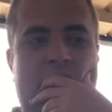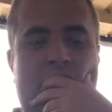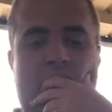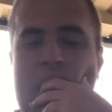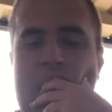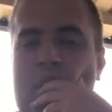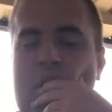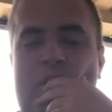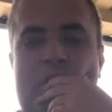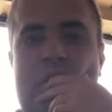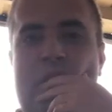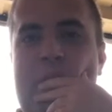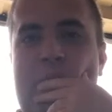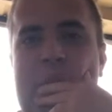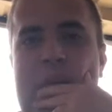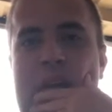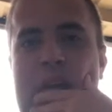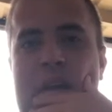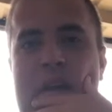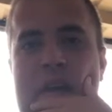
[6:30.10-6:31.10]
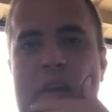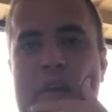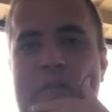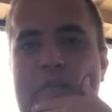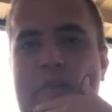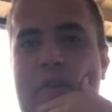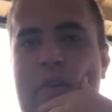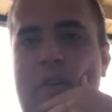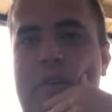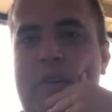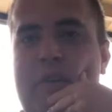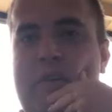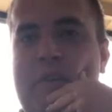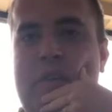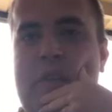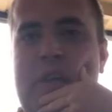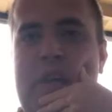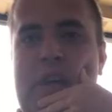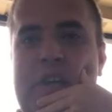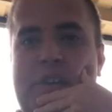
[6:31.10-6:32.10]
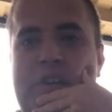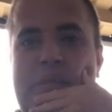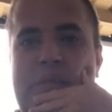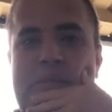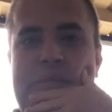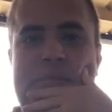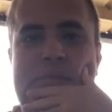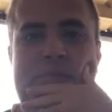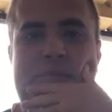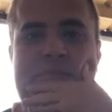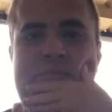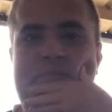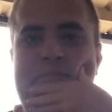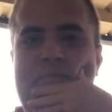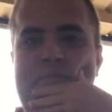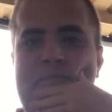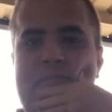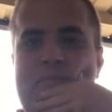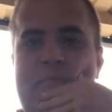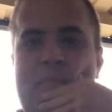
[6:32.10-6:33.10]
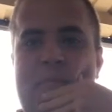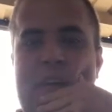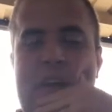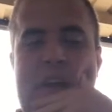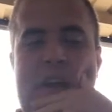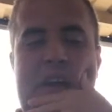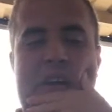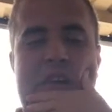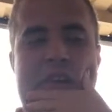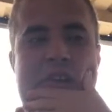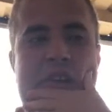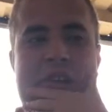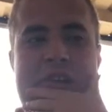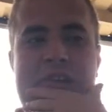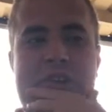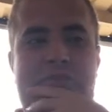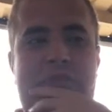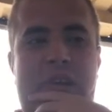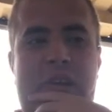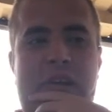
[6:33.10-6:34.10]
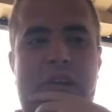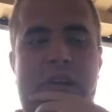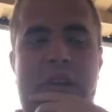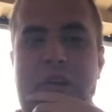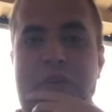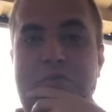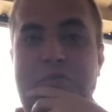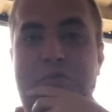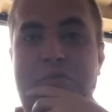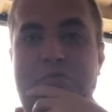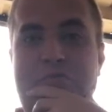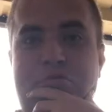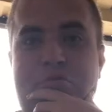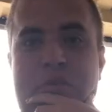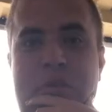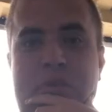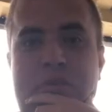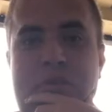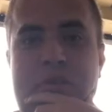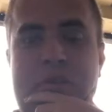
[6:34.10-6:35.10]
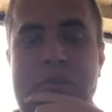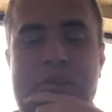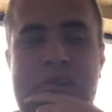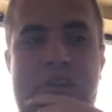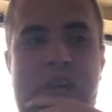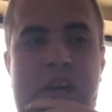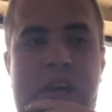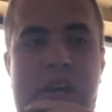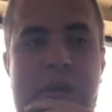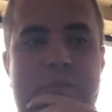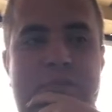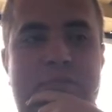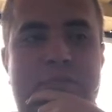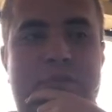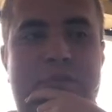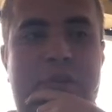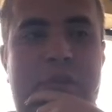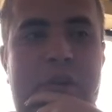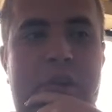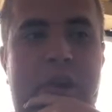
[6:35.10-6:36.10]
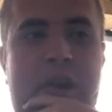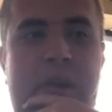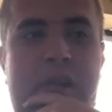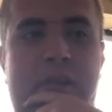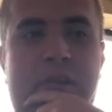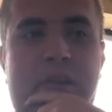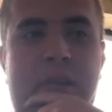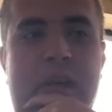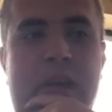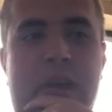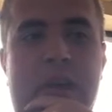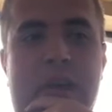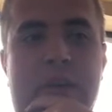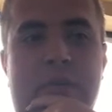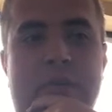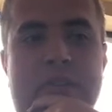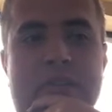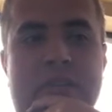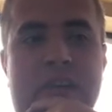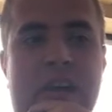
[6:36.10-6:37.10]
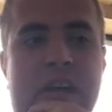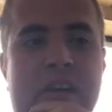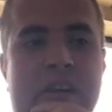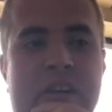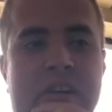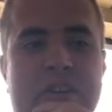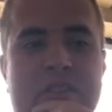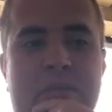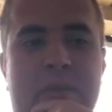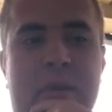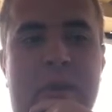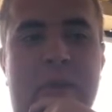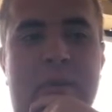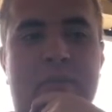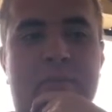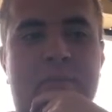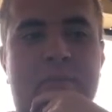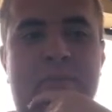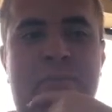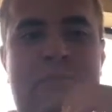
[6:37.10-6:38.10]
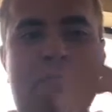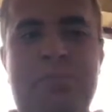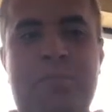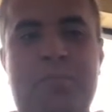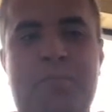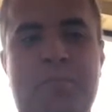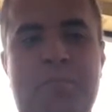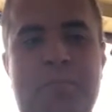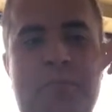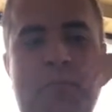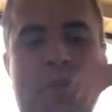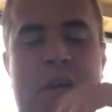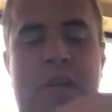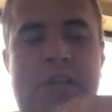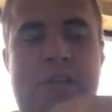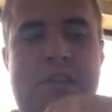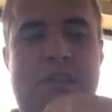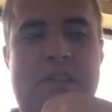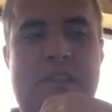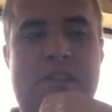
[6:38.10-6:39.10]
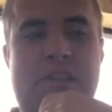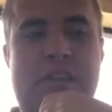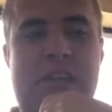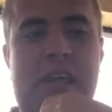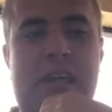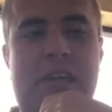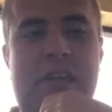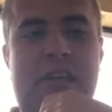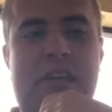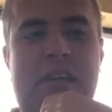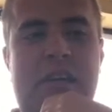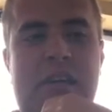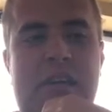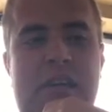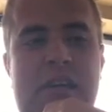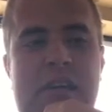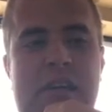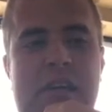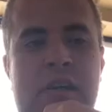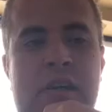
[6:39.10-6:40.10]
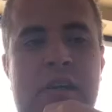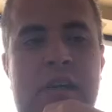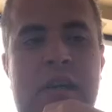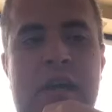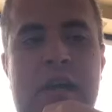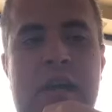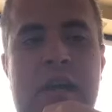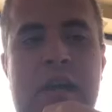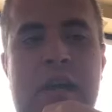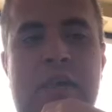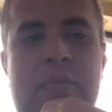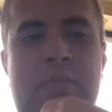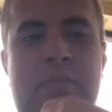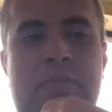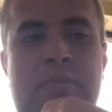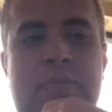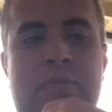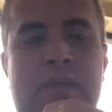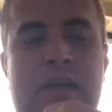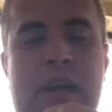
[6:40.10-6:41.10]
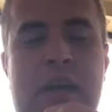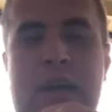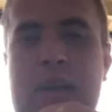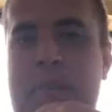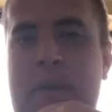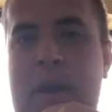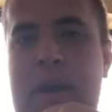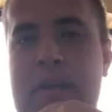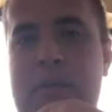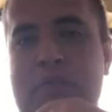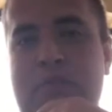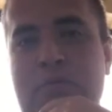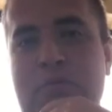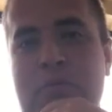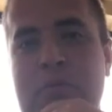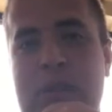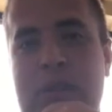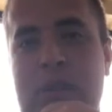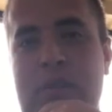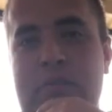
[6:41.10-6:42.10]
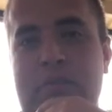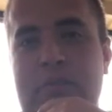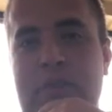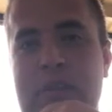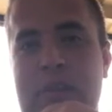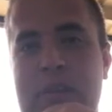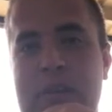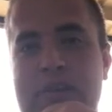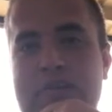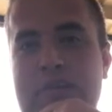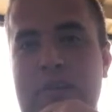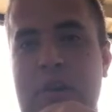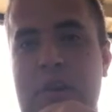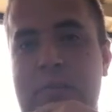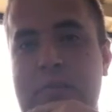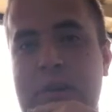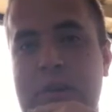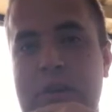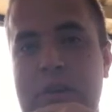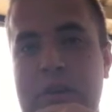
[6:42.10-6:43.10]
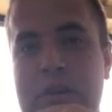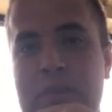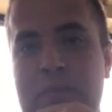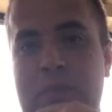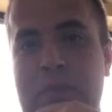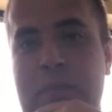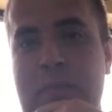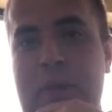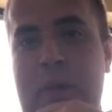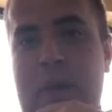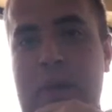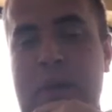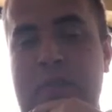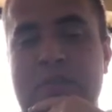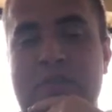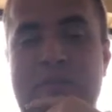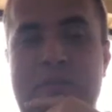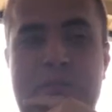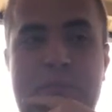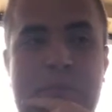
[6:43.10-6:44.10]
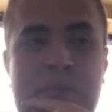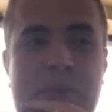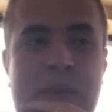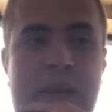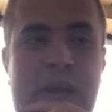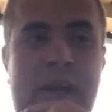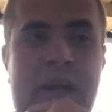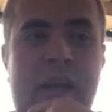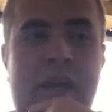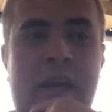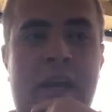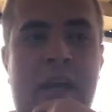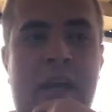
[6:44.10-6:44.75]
not going to be a very good clash, and I just reckon the Eels will struggle in this game. Sorry, entertaining us, but I just think, yeah, the Panthers will get over the line, so I'm going to go with the Panthers by